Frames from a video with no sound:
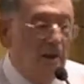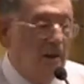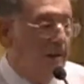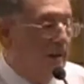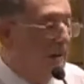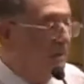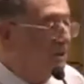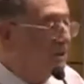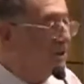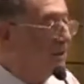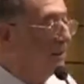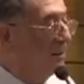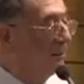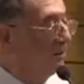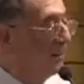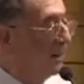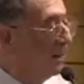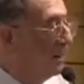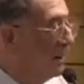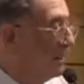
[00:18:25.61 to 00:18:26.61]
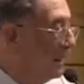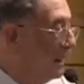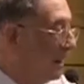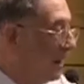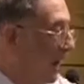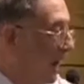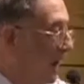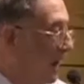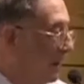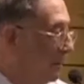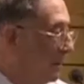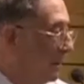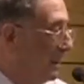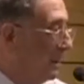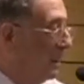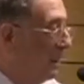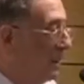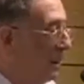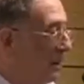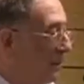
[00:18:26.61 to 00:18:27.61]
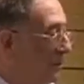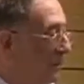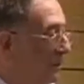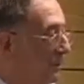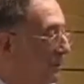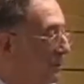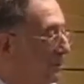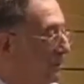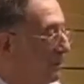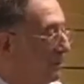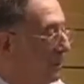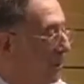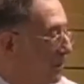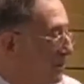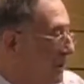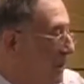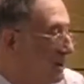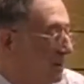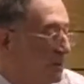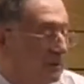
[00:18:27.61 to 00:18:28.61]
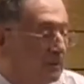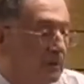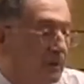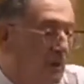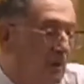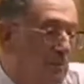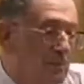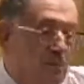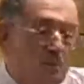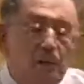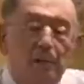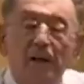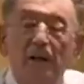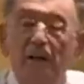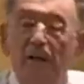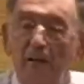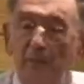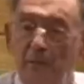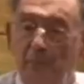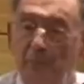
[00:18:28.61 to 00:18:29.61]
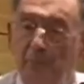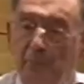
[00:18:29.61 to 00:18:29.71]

against the invading army of Muslims from Spain,